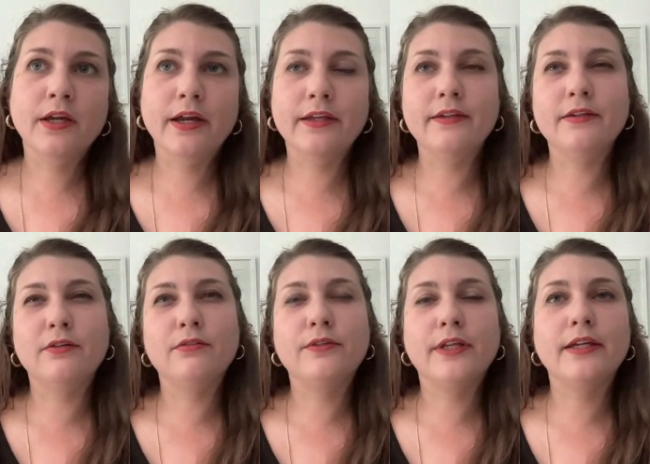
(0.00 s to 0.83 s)
idea
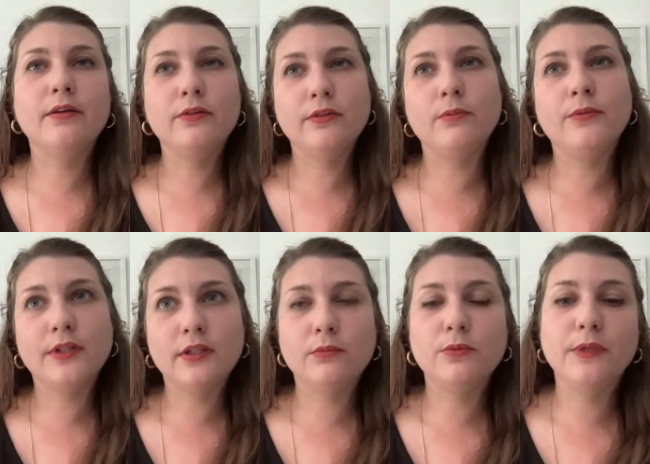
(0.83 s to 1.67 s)
of like
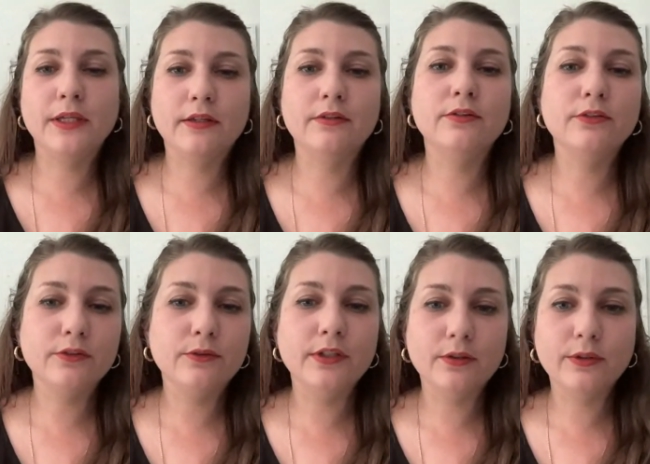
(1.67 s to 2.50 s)
sometimes being in the
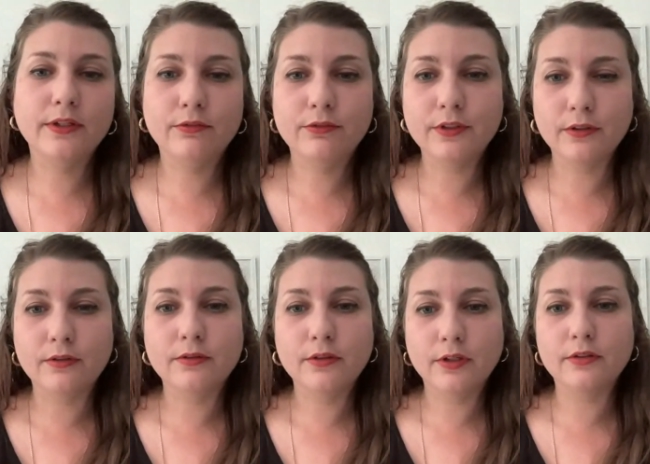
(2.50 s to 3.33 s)
studio can
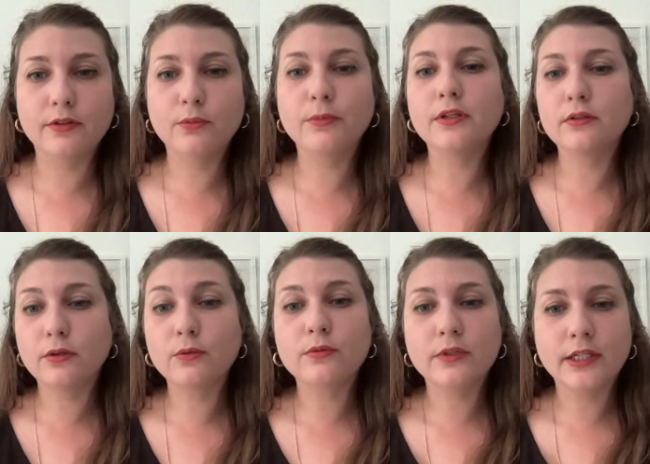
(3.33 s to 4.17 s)
feel a little bit
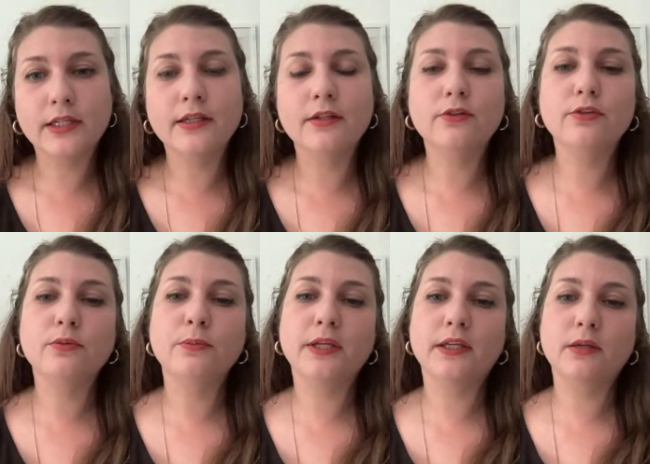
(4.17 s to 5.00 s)
lonely and
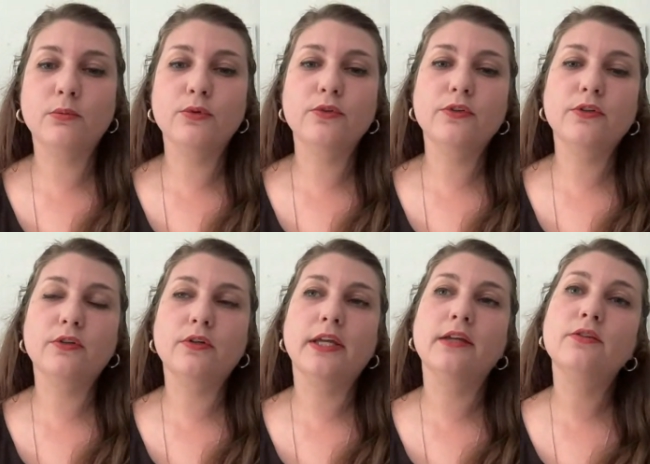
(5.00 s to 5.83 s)
just being able to
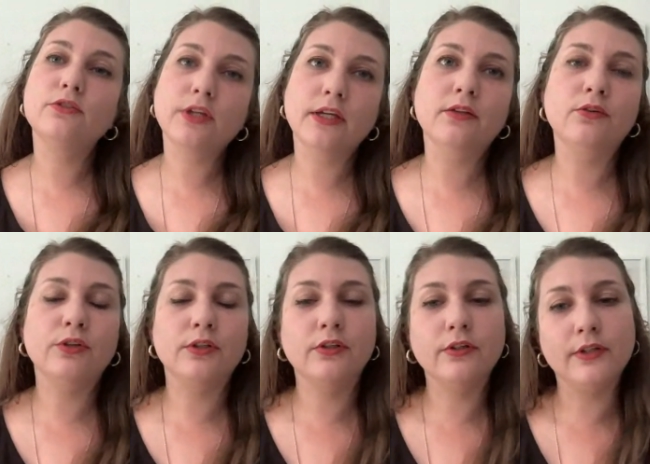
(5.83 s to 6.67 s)
exchange
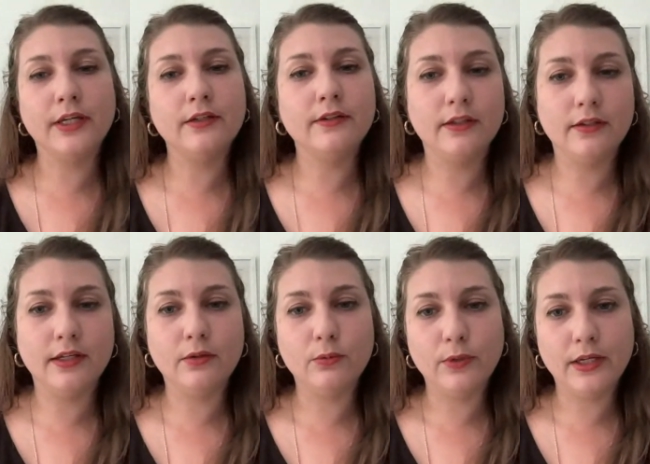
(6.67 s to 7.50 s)
and connect in
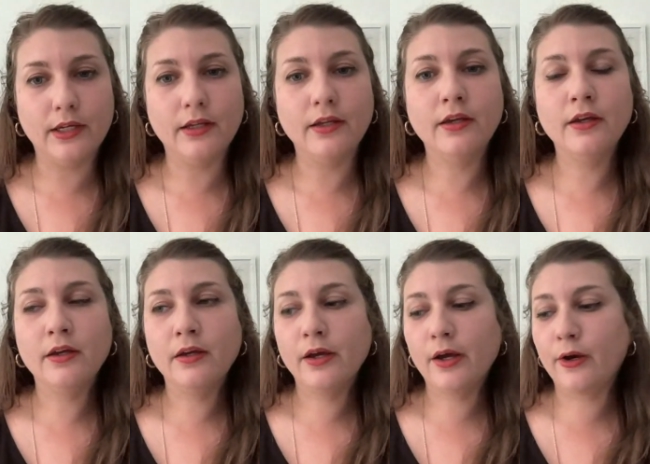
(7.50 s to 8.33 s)
that way.
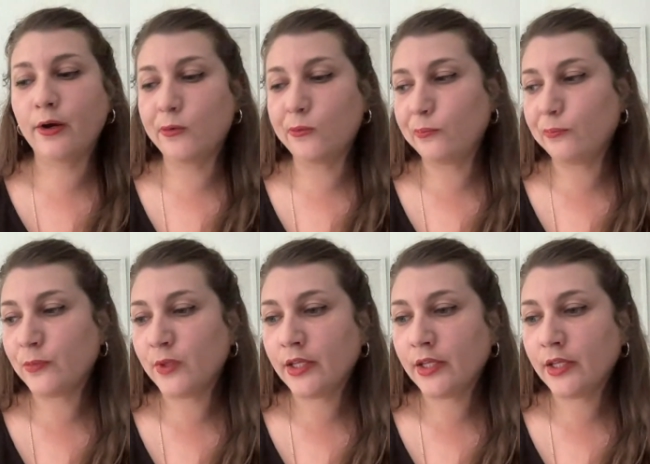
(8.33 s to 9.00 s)
Um,